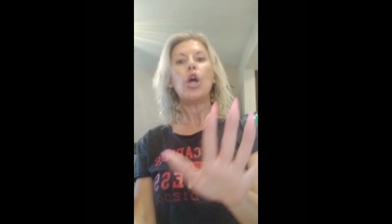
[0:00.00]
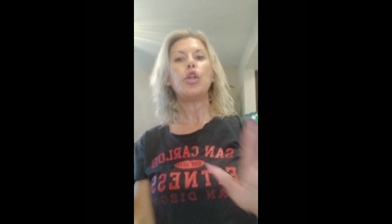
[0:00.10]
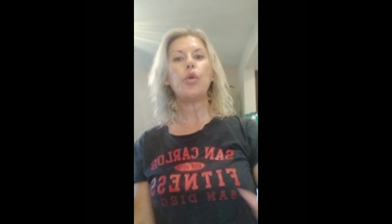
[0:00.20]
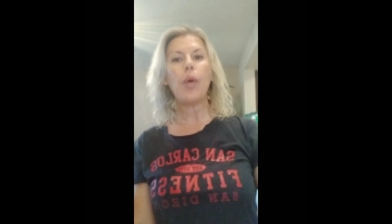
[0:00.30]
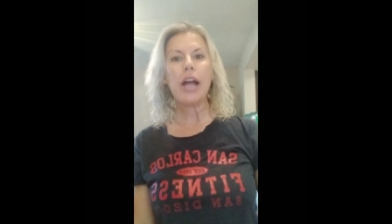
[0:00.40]

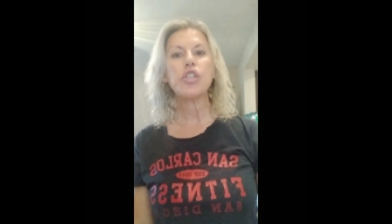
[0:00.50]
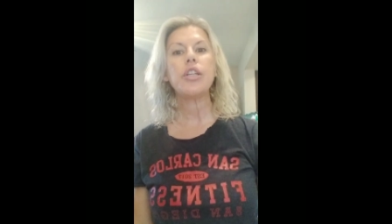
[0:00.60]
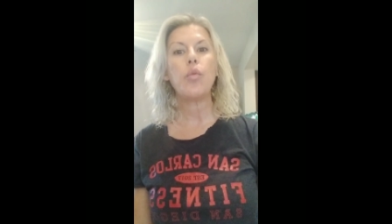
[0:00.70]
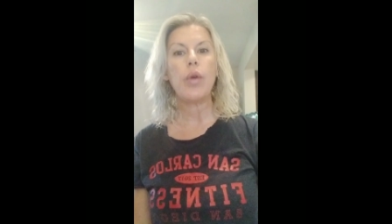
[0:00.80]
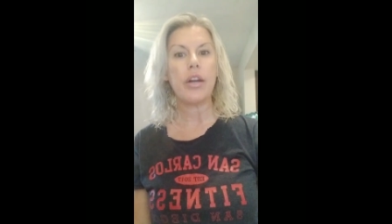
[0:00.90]
You
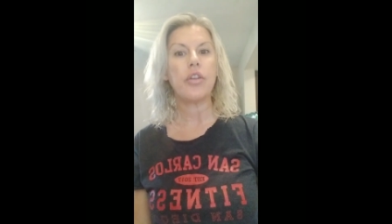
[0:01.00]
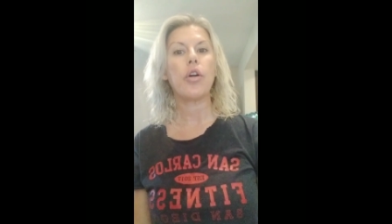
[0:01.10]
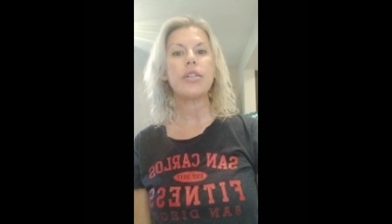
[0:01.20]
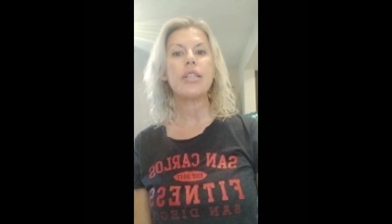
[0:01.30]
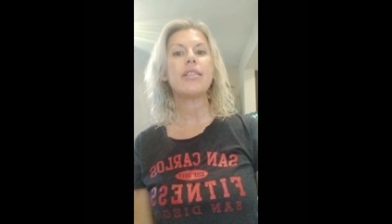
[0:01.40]
actually win. A
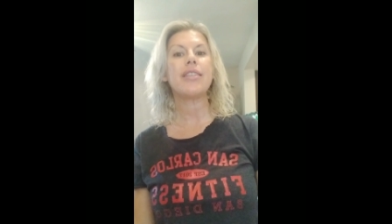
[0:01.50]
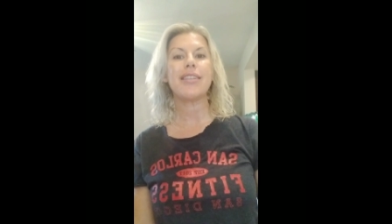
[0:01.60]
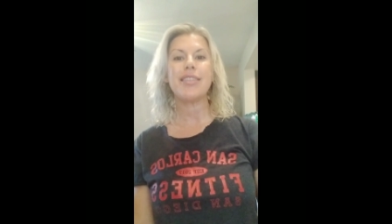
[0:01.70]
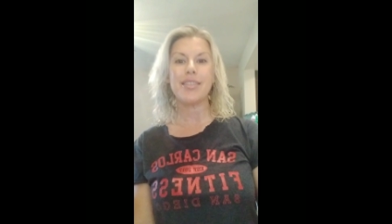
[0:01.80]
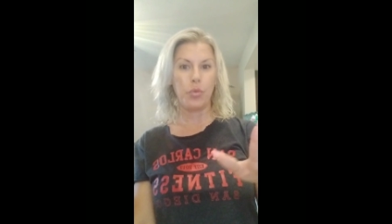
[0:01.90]

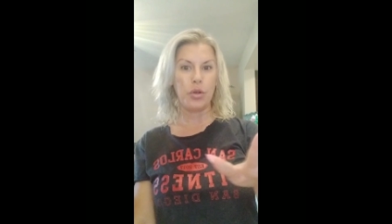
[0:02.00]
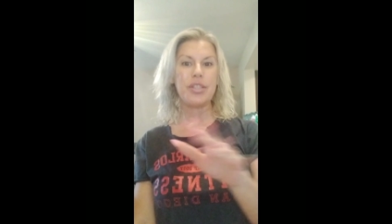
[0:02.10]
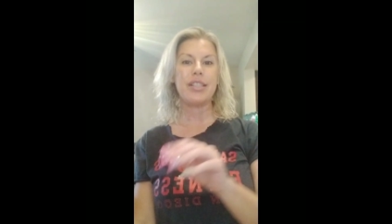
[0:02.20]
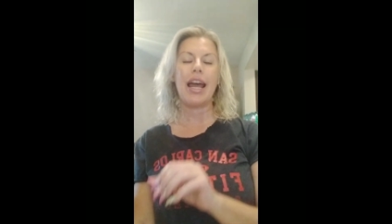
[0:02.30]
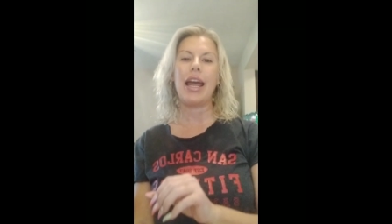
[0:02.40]
narcissist will
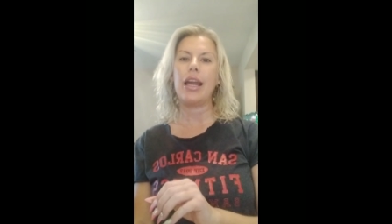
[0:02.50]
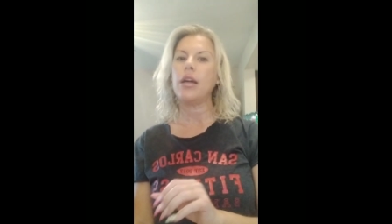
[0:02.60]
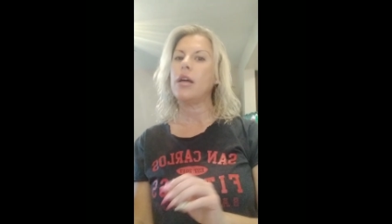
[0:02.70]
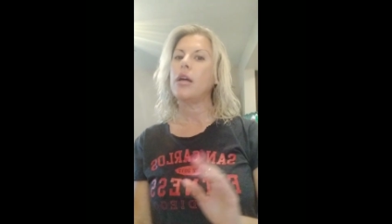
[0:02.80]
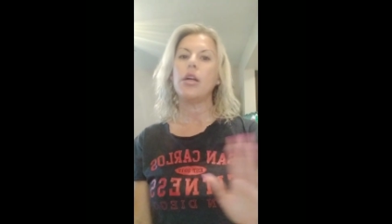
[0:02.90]

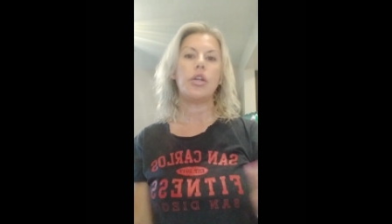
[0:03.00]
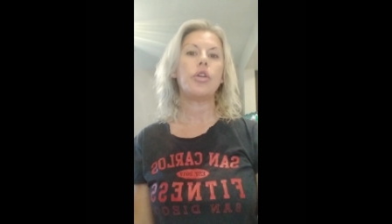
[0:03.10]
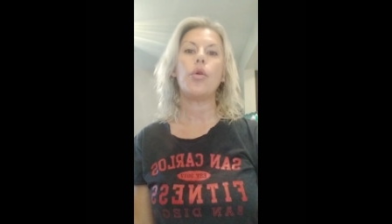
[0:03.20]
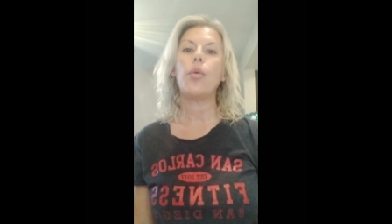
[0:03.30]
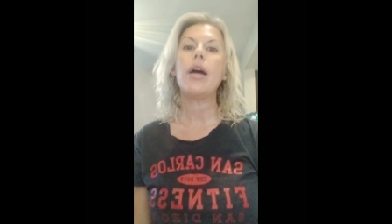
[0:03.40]
say, you
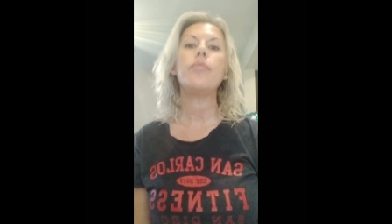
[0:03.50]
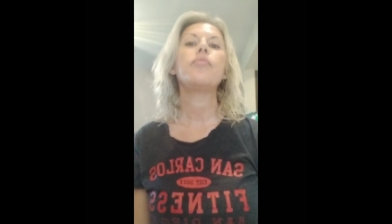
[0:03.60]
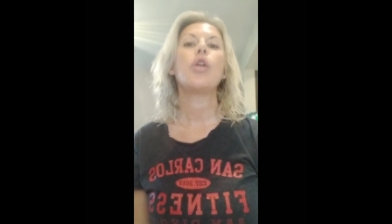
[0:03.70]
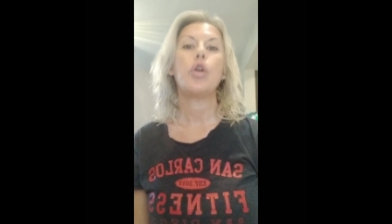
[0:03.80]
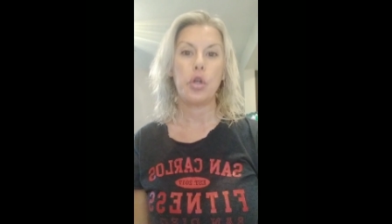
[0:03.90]
know
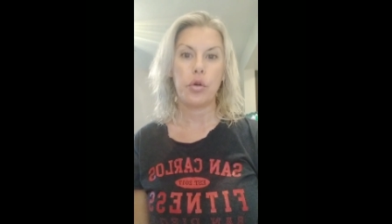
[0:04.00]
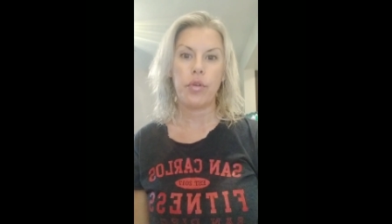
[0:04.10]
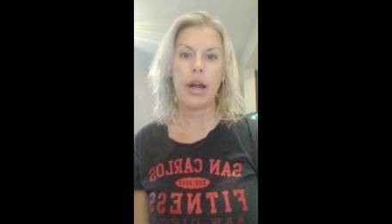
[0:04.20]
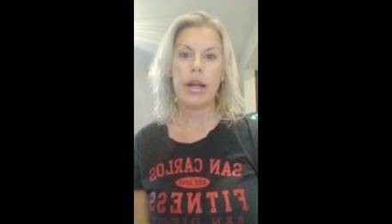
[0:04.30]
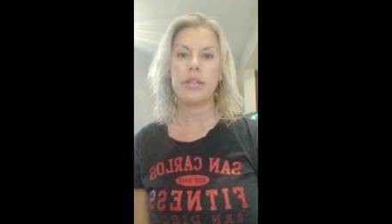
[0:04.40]
what? You're
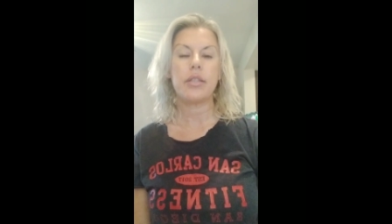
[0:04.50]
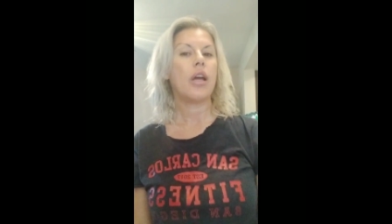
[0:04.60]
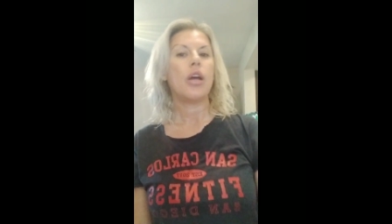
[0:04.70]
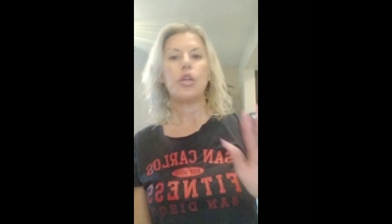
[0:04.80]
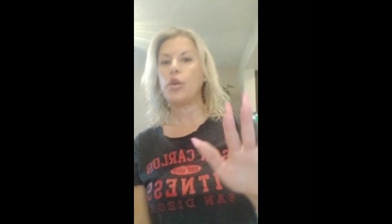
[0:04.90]
right.
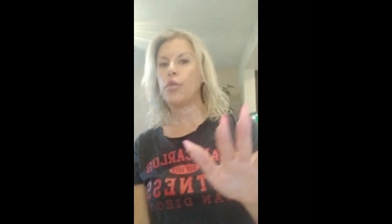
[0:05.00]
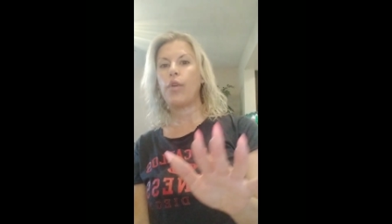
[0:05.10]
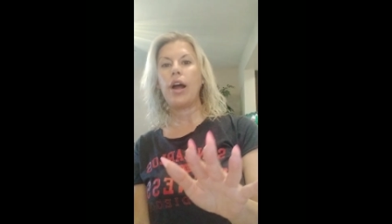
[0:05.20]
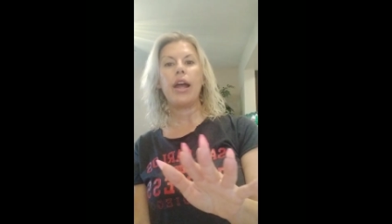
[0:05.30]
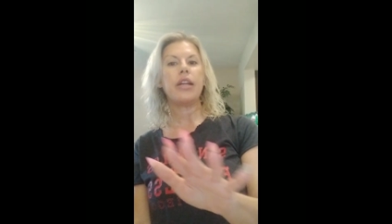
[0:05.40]
You're
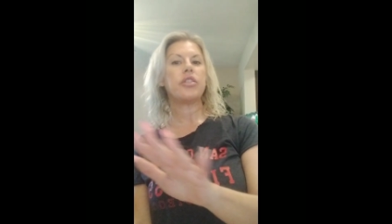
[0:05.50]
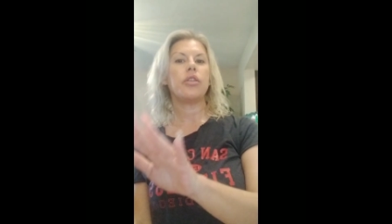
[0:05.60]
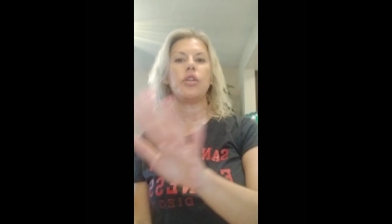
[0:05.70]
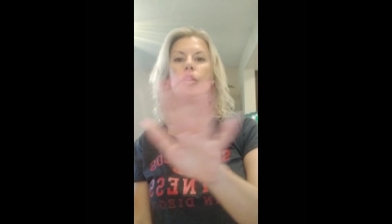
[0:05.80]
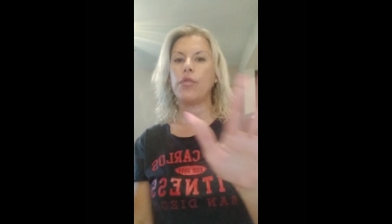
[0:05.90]
right.
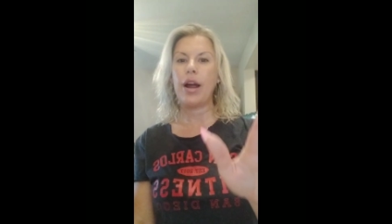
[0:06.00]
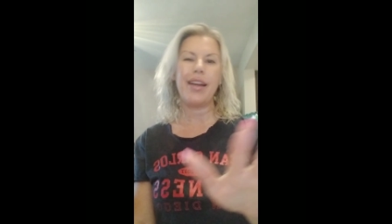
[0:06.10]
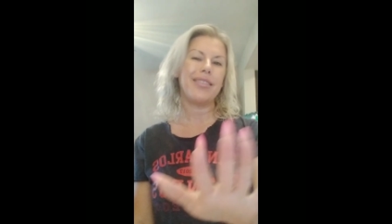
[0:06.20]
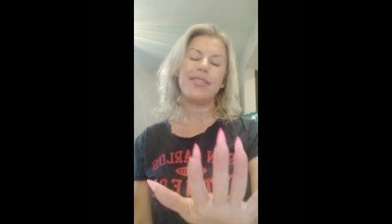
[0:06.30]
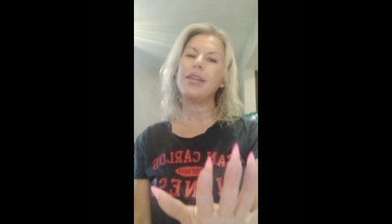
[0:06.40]
You're
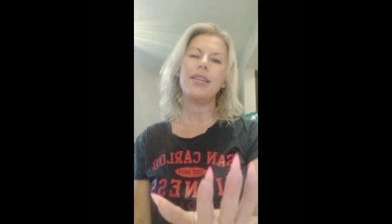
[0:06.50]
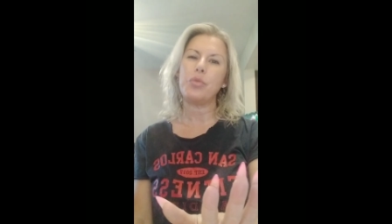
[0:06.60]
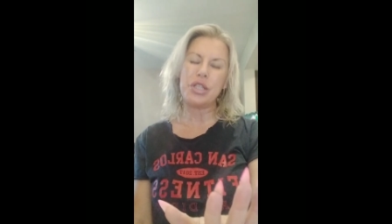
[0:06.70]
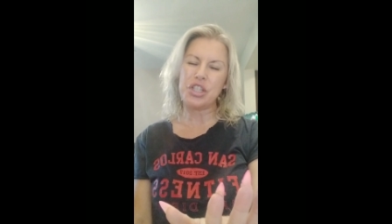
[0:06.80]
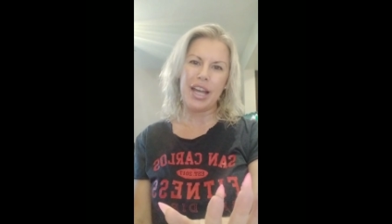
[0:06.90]
right.
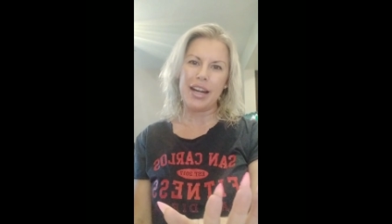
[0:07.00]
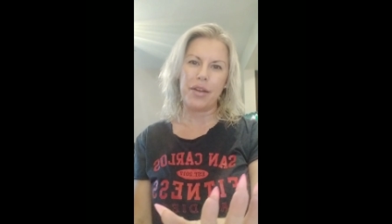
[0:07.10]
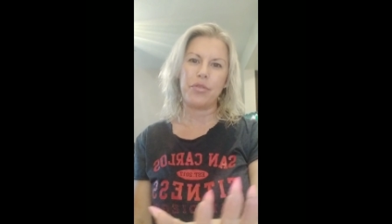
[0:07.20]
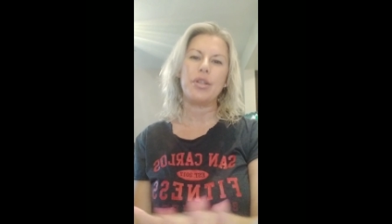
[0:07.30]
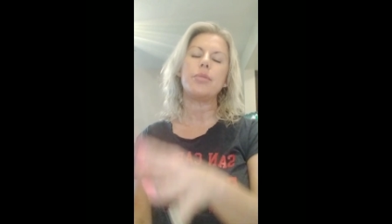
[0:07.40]
Which that
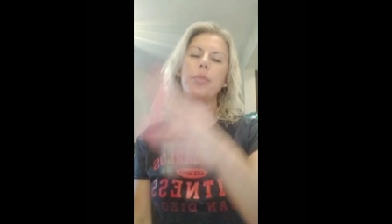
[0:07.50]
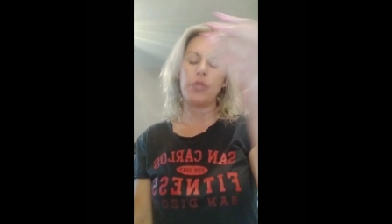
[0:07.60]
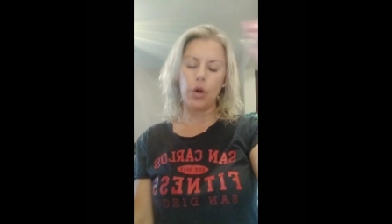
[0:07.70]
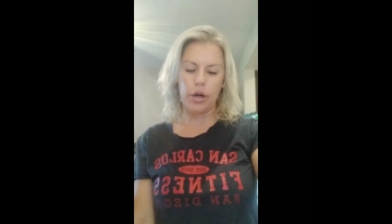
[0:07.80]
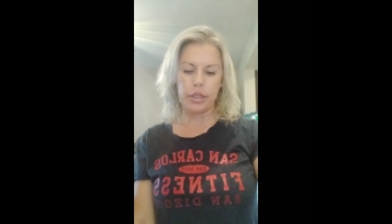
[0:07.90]
never is, but
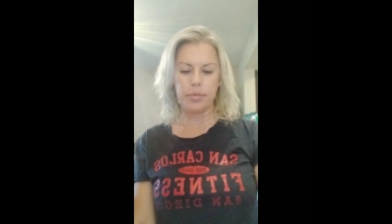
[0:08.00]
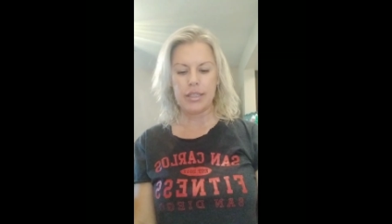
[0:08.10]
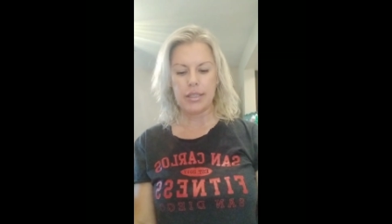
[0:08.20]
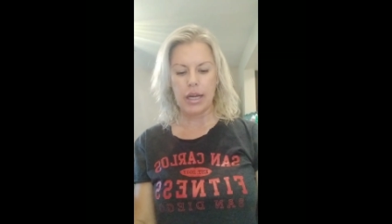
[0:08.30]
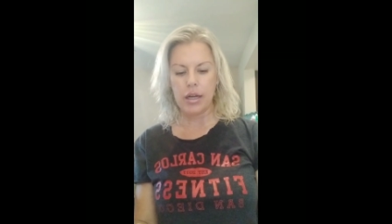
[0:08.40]
for
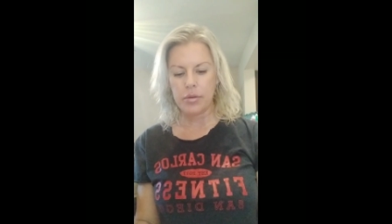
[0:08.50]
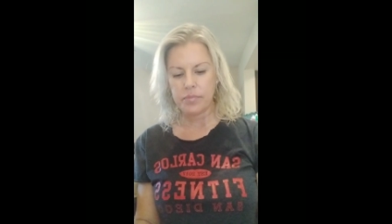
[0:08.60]
argument's sake.